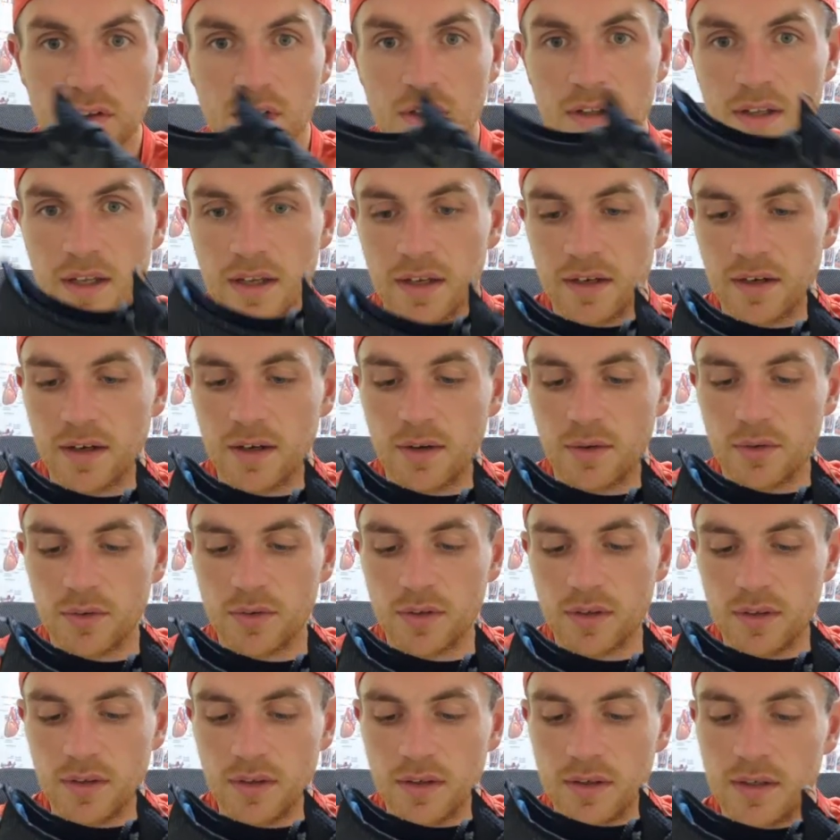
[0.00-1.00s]
And then
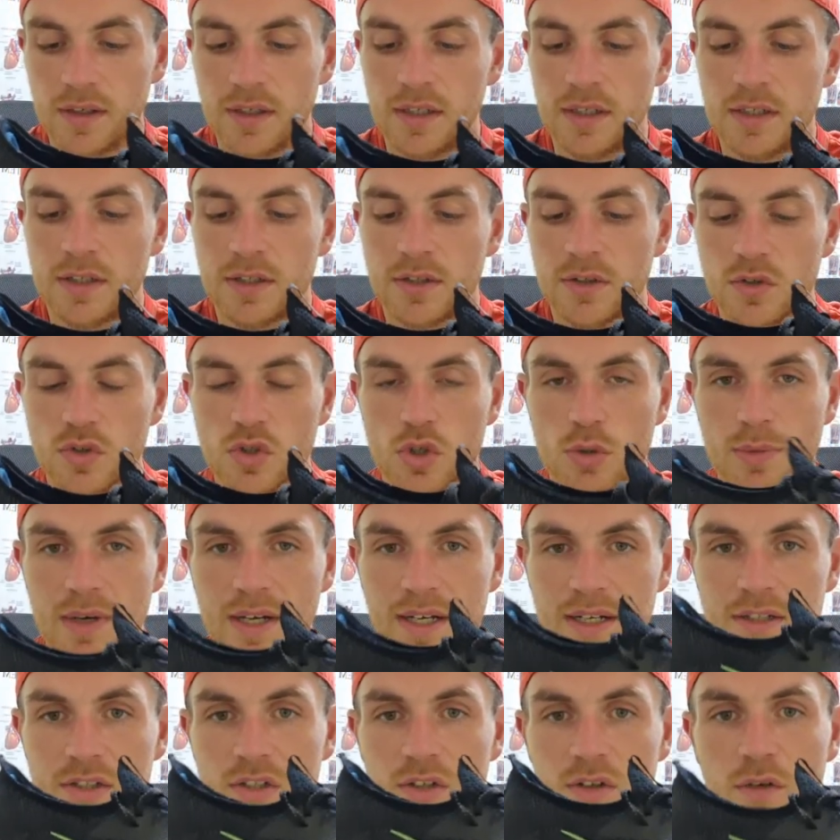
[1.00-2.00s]
obviously the
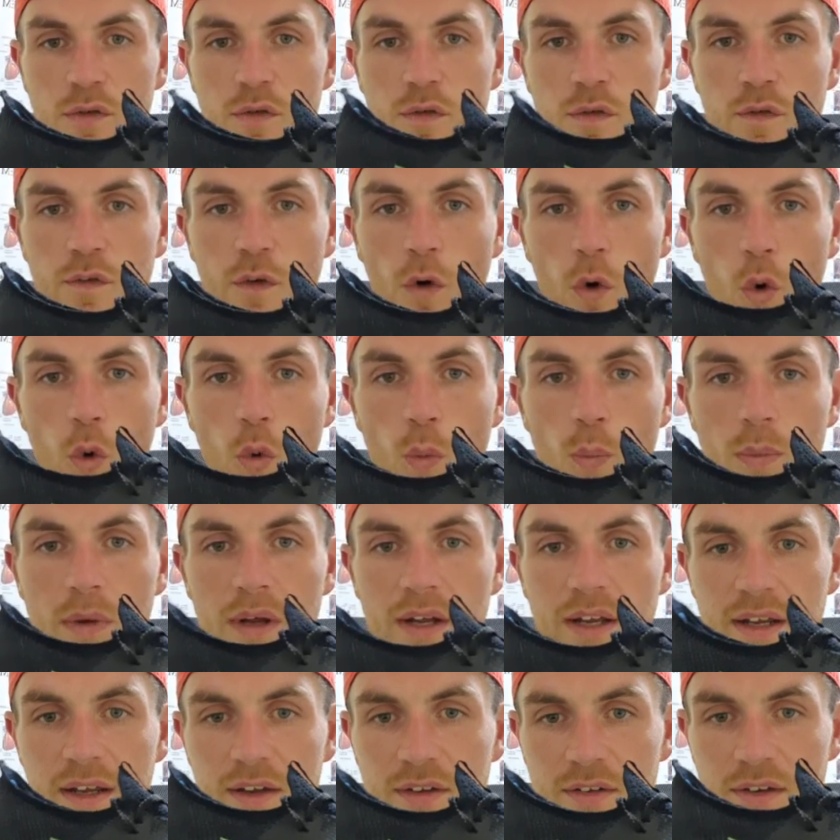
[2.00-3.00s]
ZoomX foam
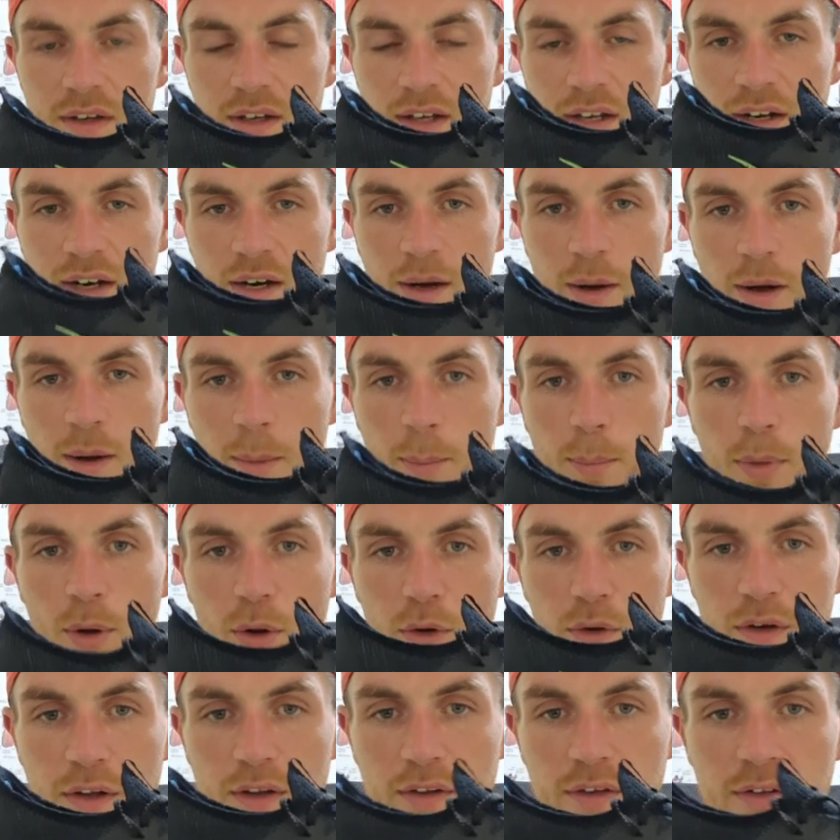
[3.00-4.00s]
is in an
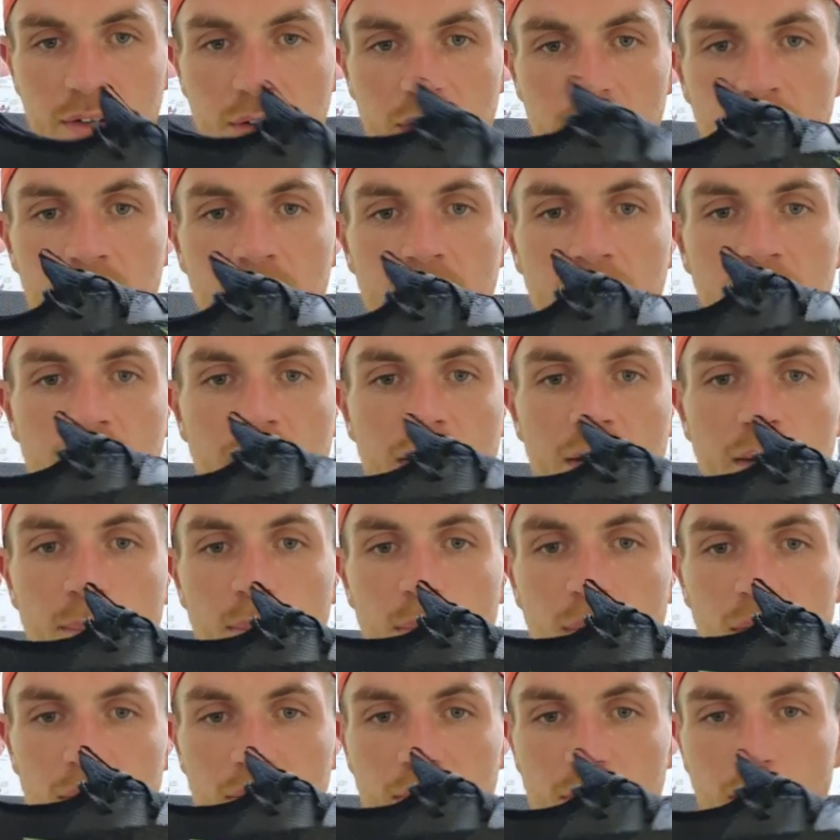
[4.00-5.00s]
abundance,
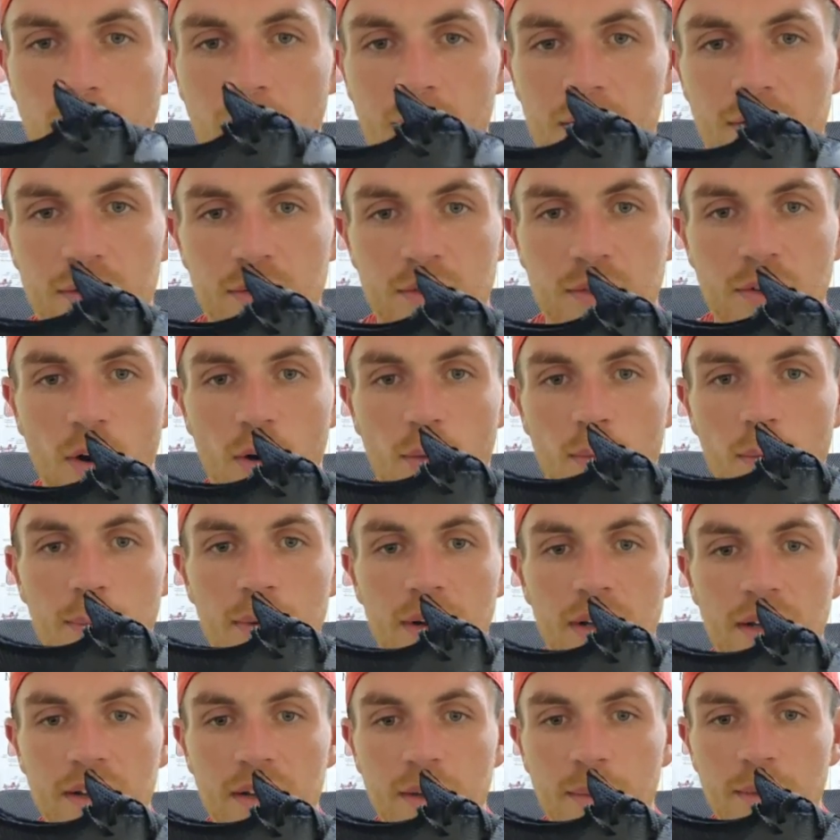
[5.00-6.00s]
plus the massive carbon
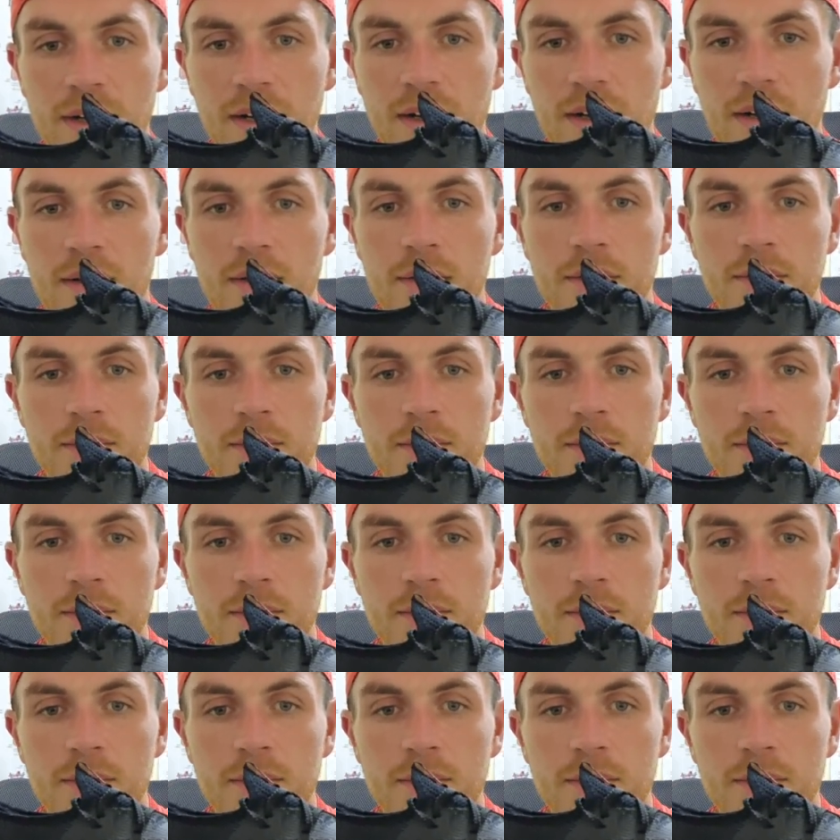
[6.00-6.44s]
plate in the middle.